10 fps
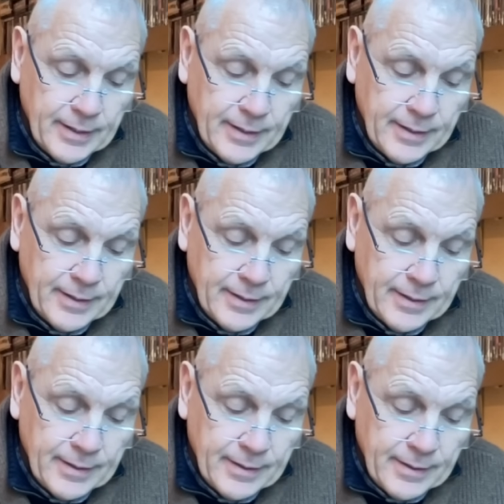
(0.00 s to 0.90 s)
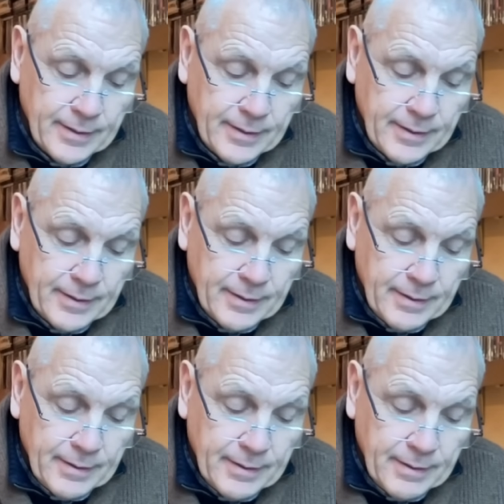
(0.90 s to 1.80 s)

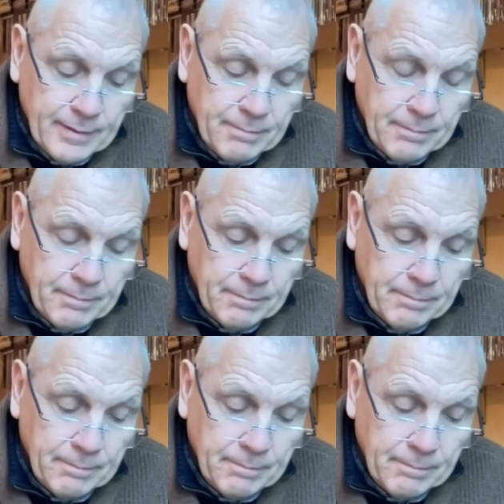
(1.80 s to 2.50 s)
Nobody speaks.